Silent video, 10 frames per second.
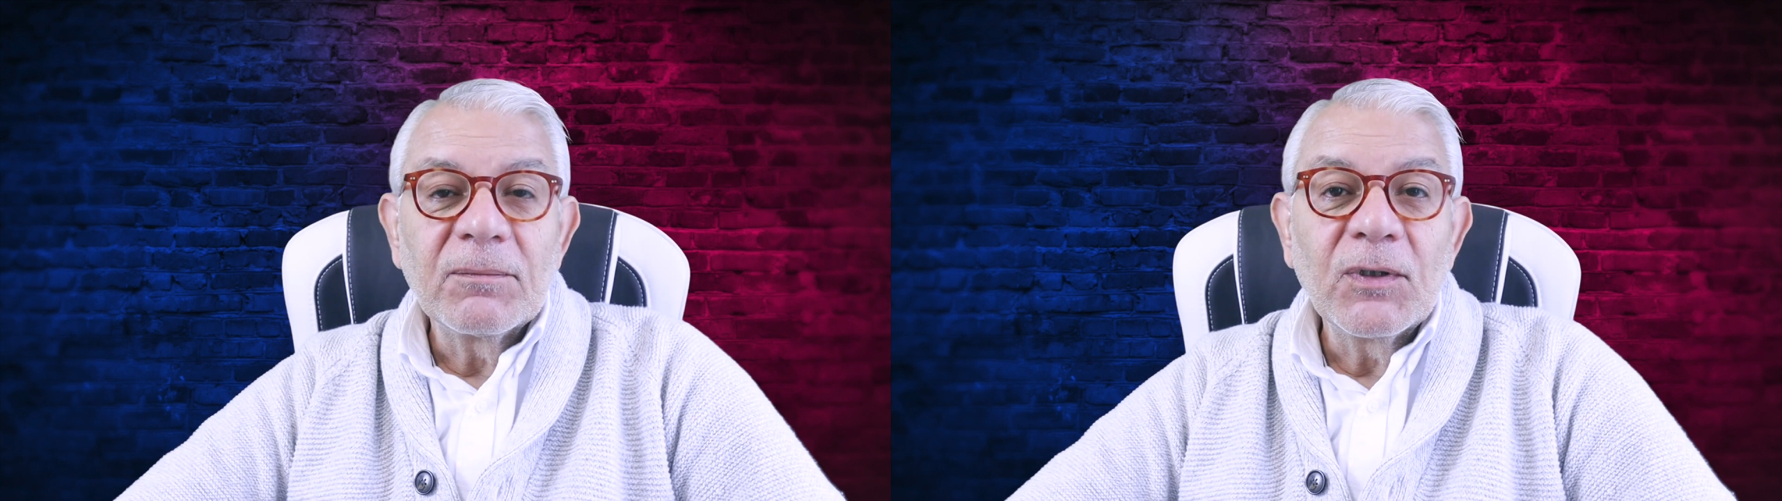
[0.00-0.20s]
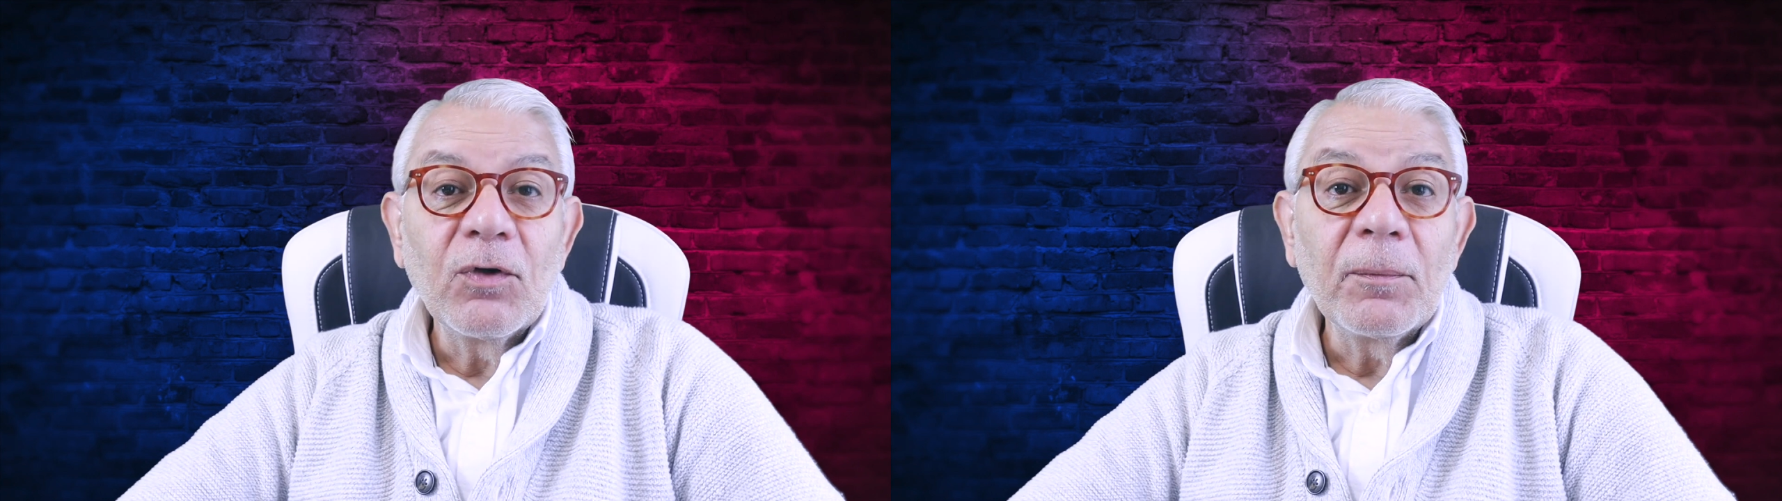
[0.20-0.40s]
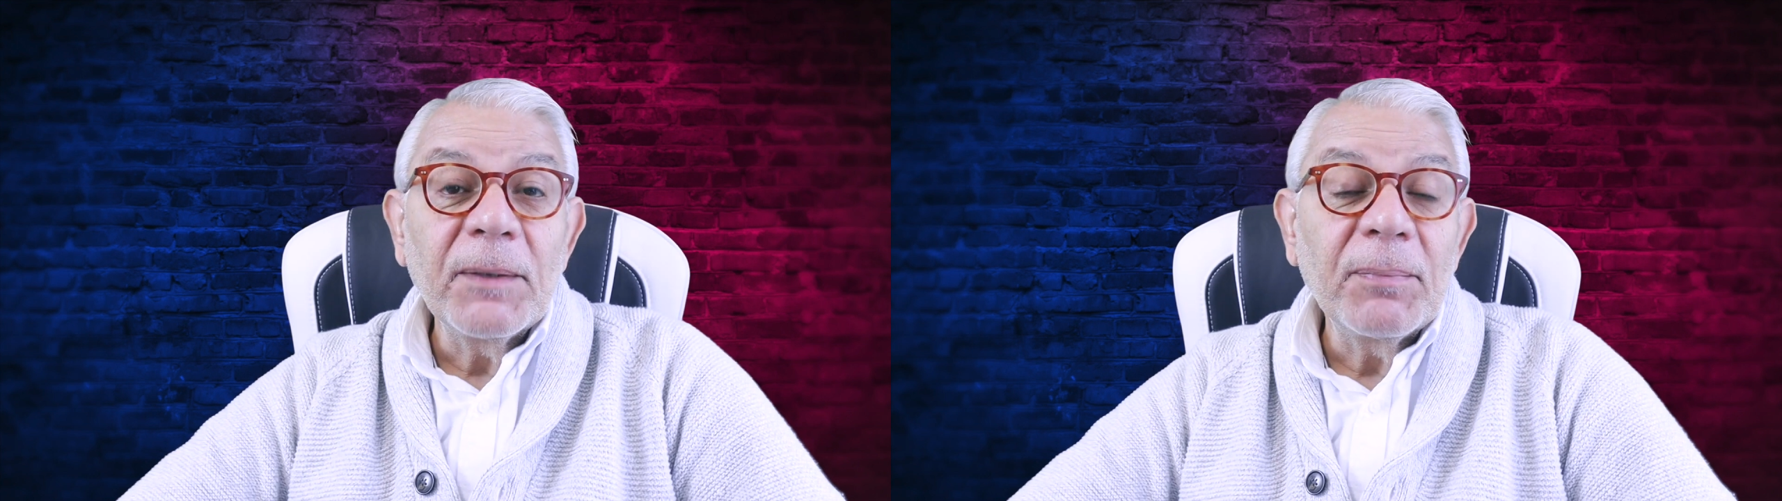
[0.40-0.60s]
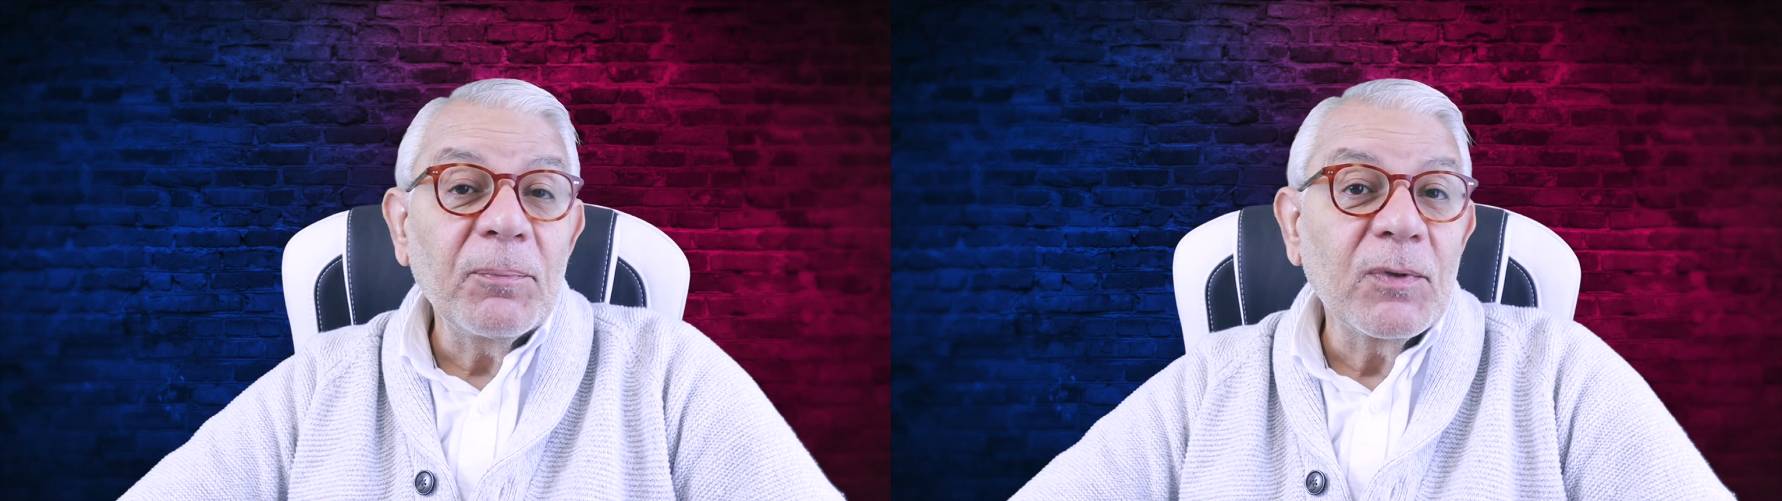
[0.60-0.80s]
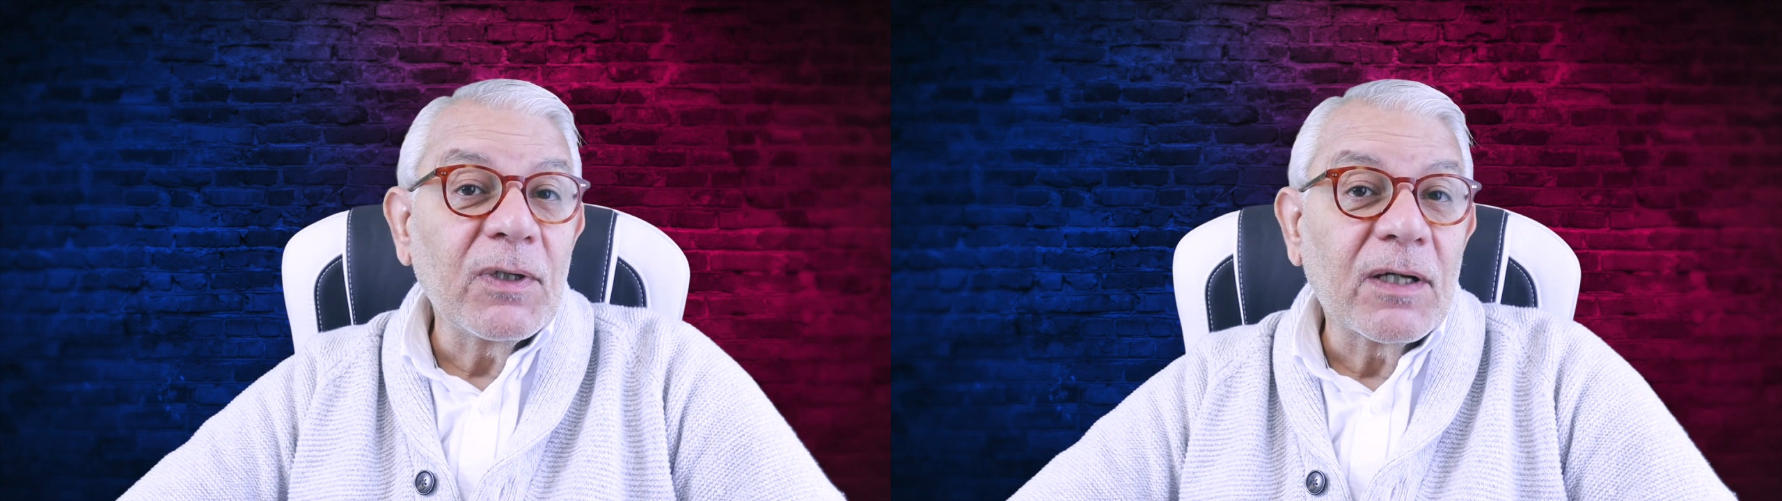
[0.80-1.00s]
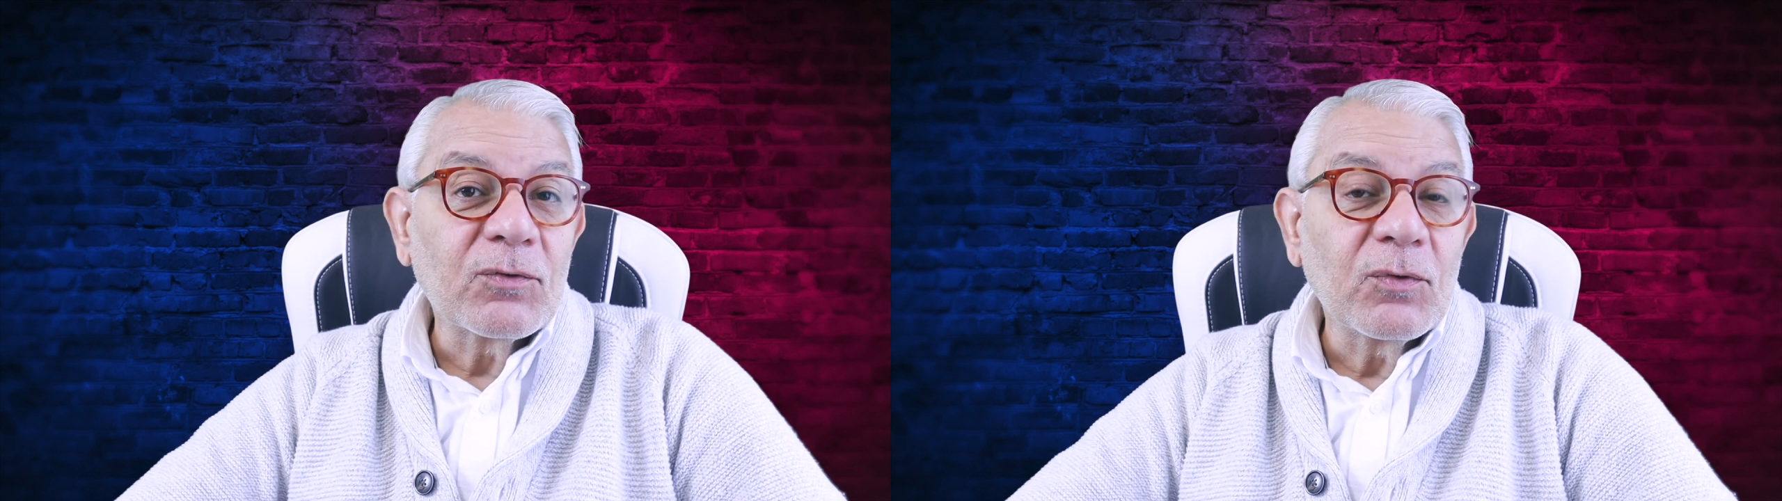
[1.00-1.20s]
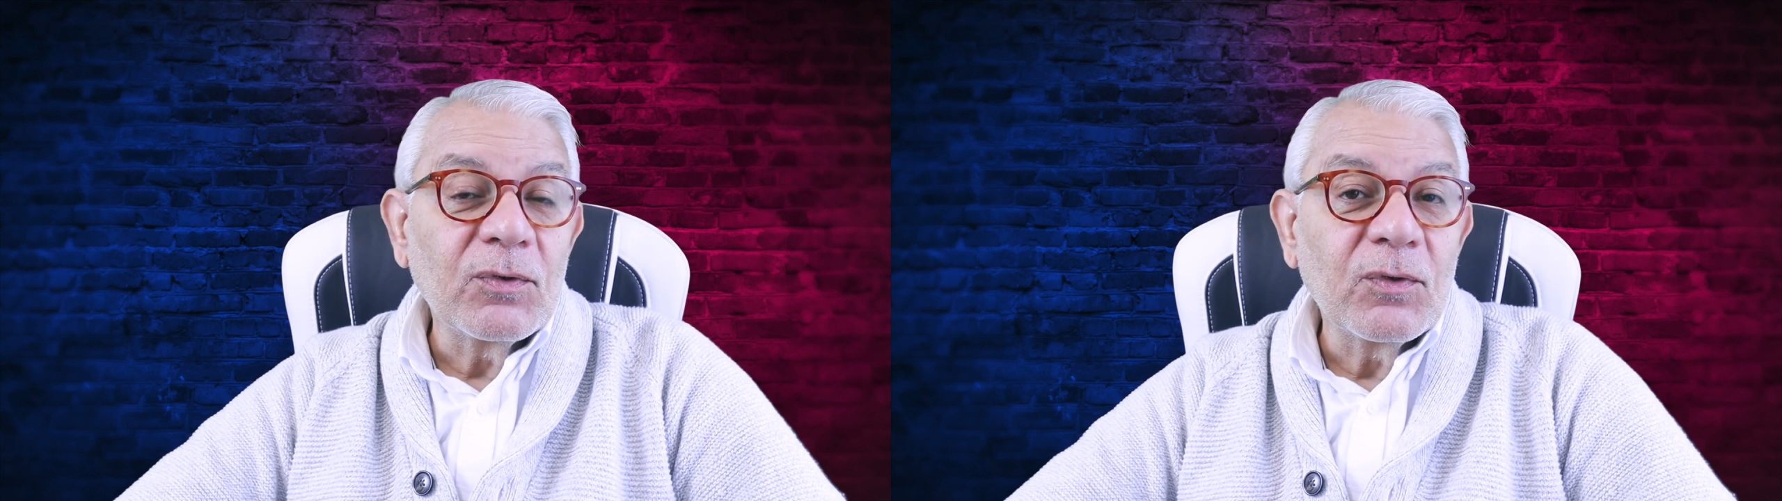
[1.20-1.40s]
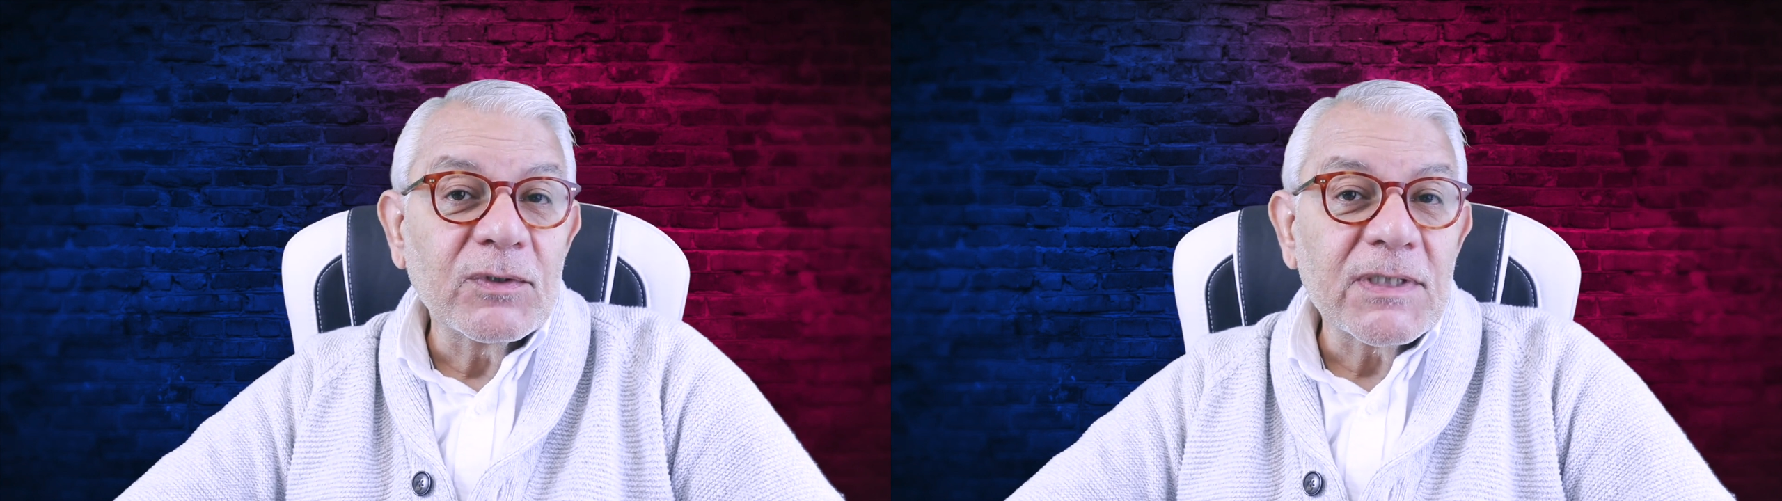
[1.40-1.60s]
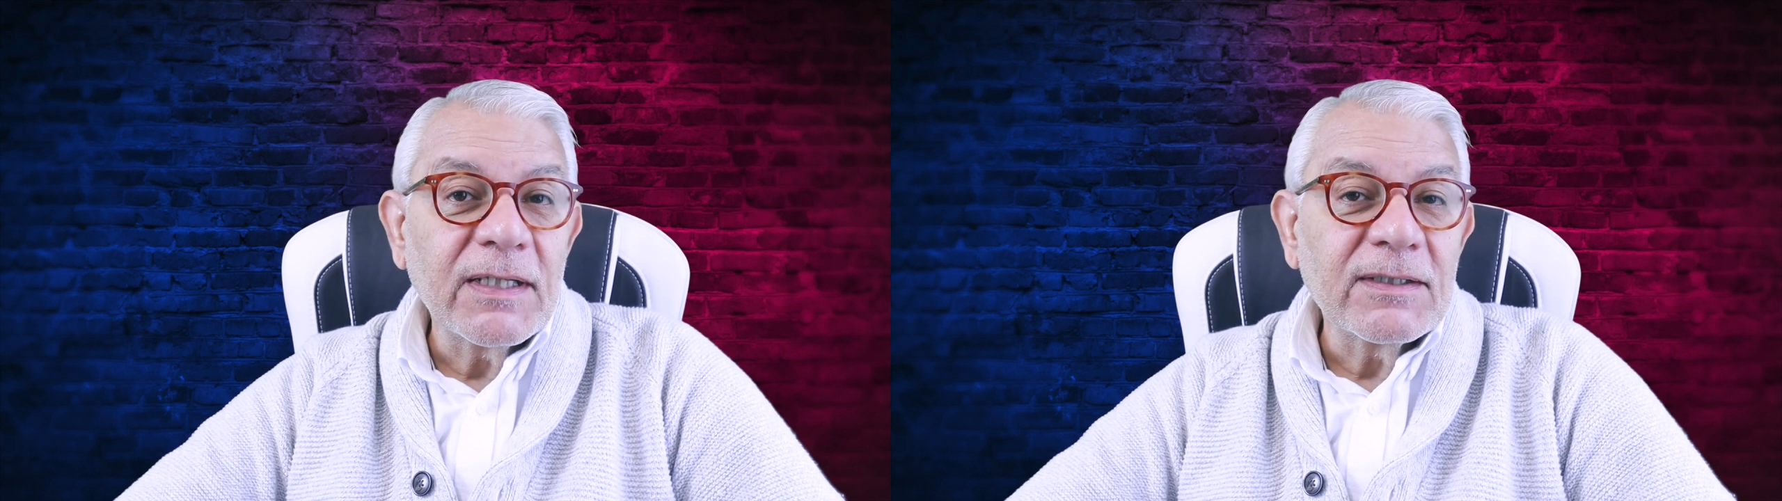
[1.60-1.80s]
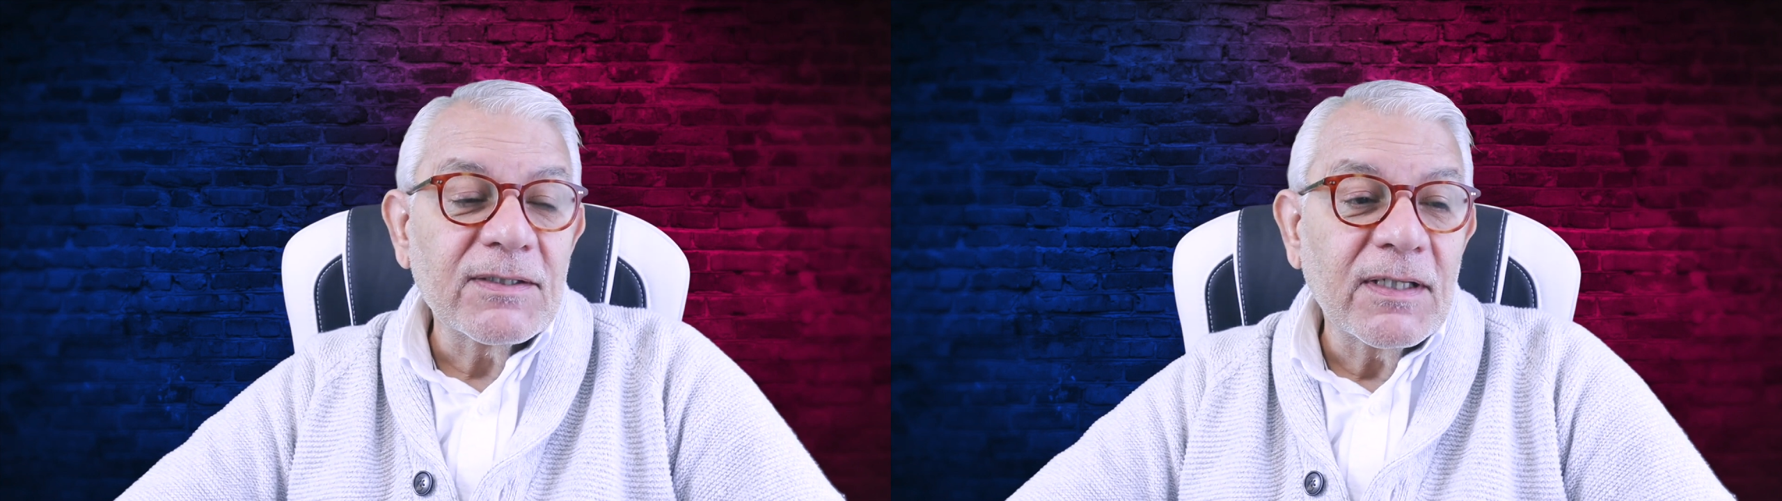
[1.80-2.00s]
Not many people are,
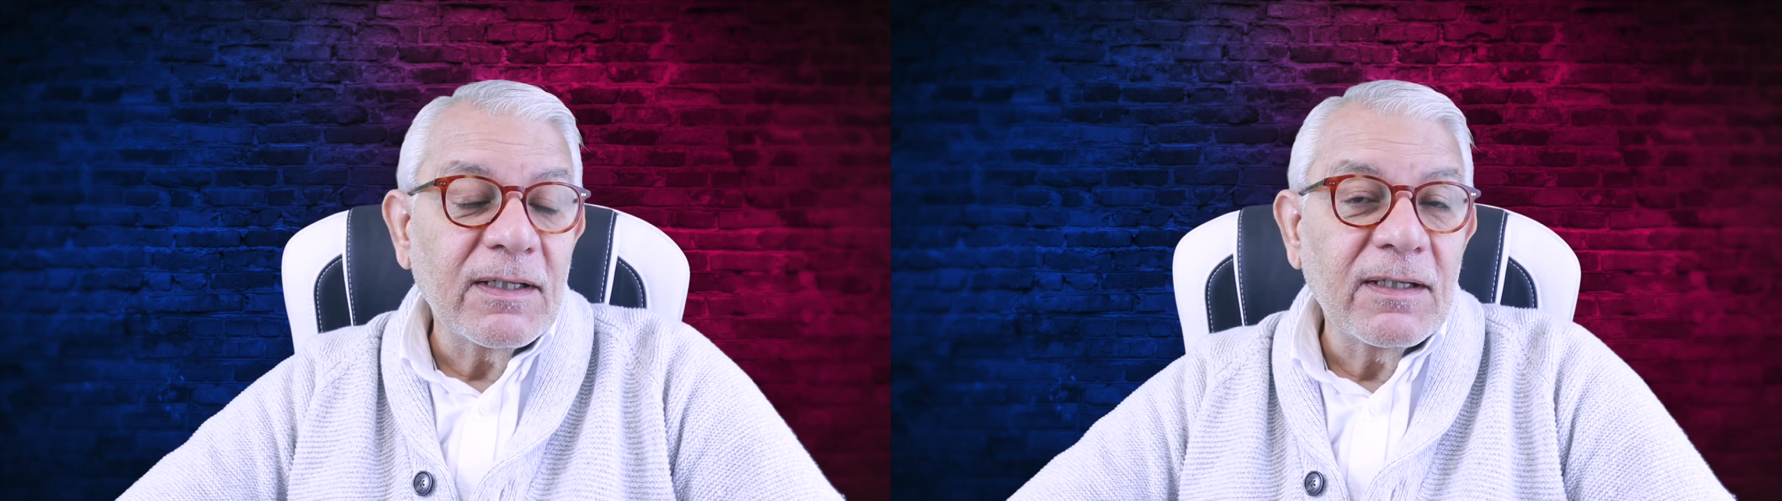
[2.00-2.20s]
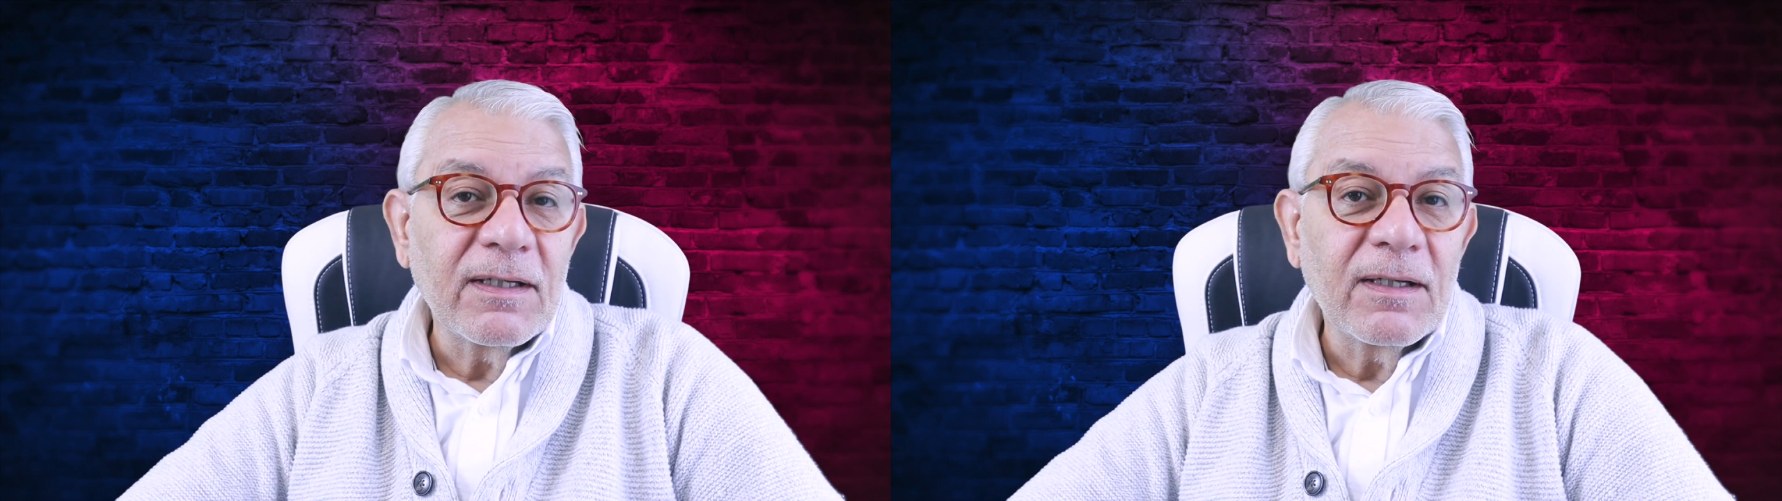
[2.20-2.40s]
say